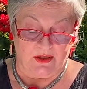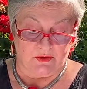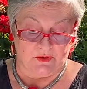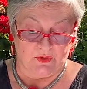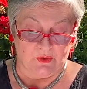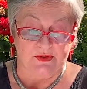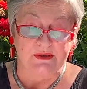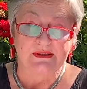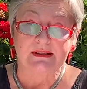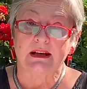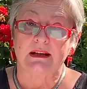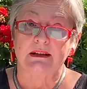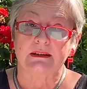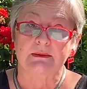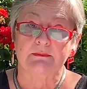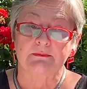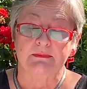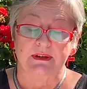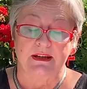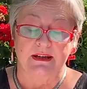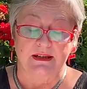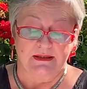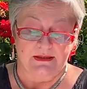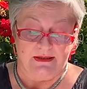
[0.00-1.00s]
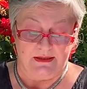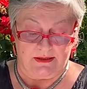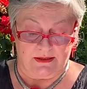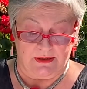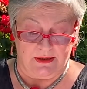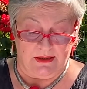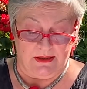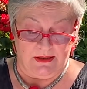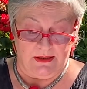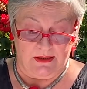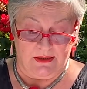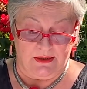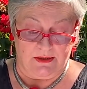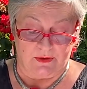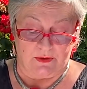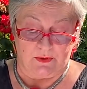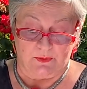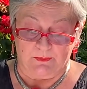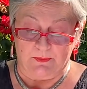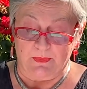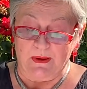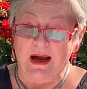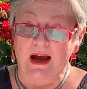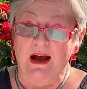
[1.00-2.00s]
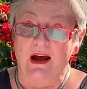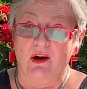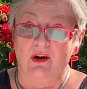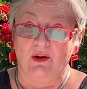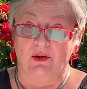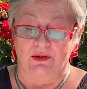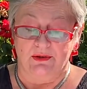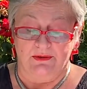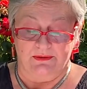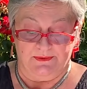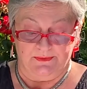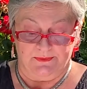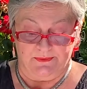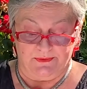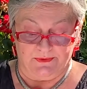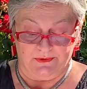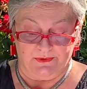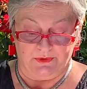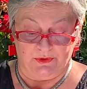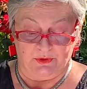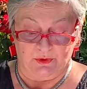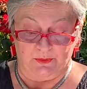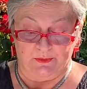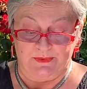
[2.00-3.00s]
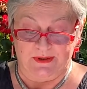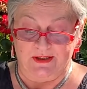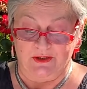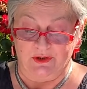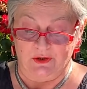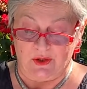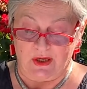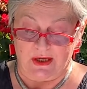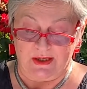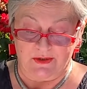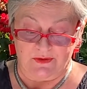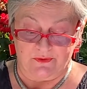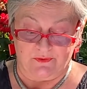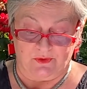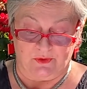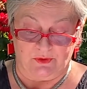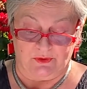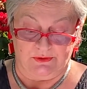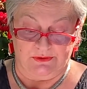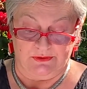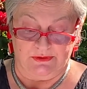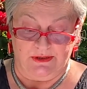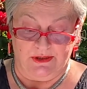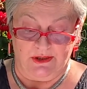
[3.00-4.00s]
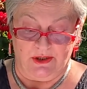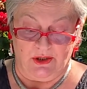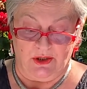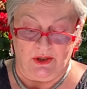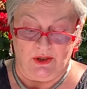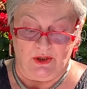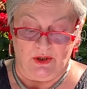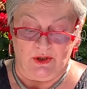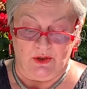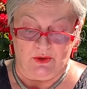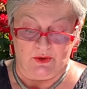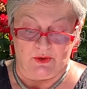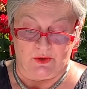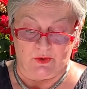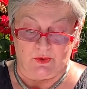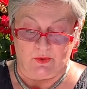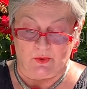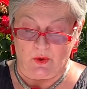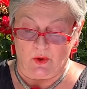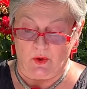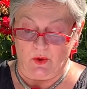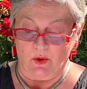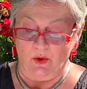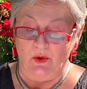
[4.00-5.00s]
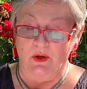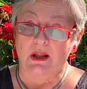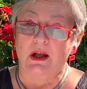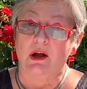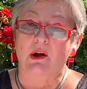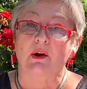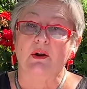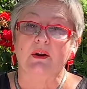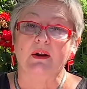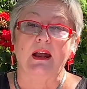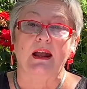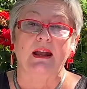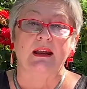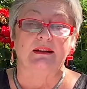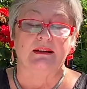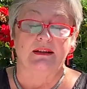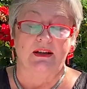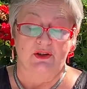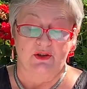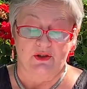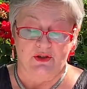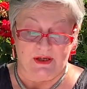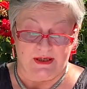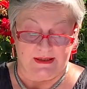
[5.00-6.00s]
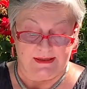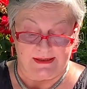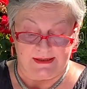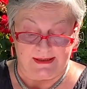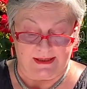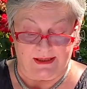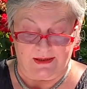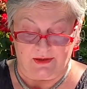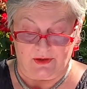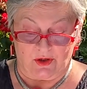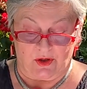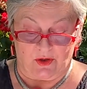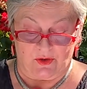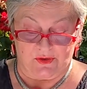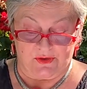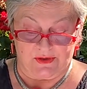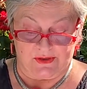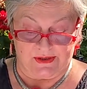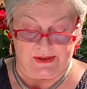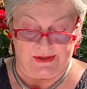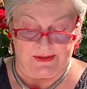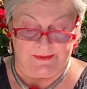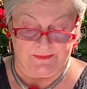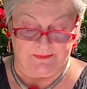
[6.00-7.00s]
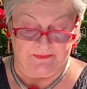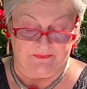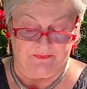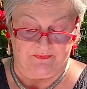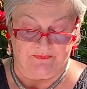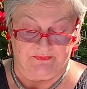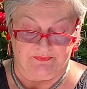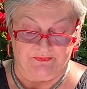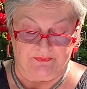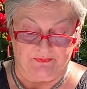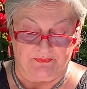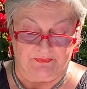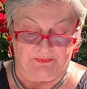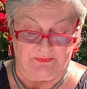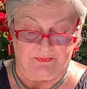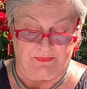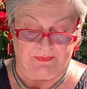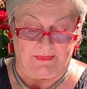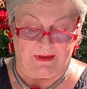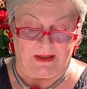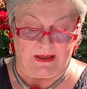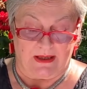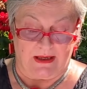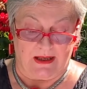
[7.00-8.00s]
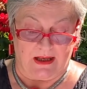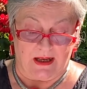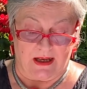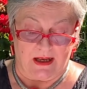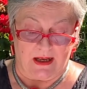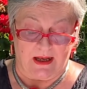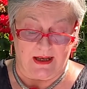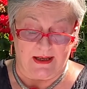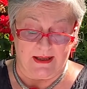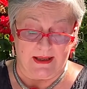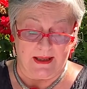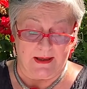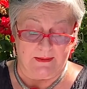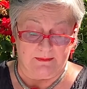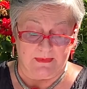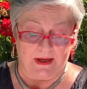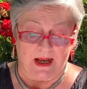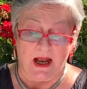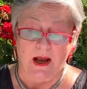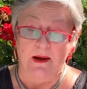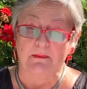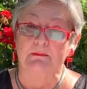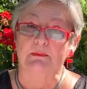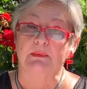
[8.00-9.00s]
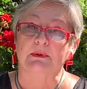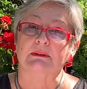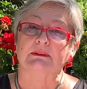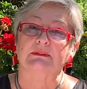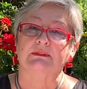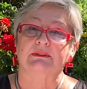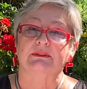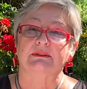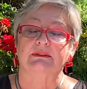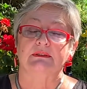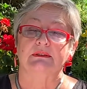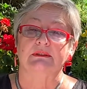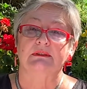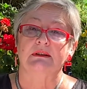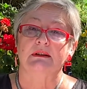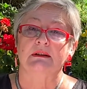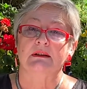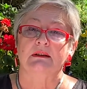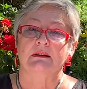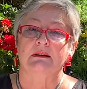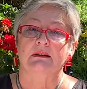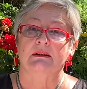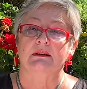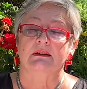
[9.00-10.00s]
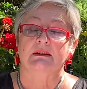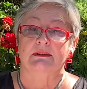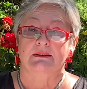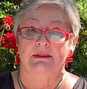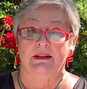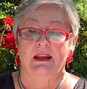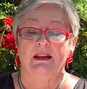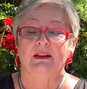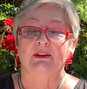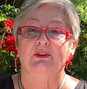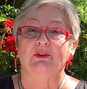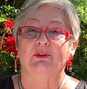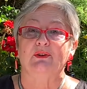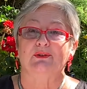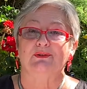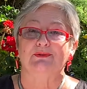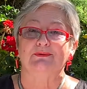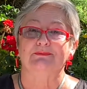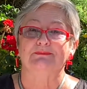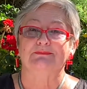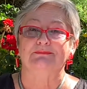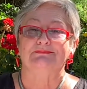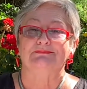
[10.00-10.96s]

to celebrate, to bow, to be grateful to all our NHS heroes. I am humbled. Thank you.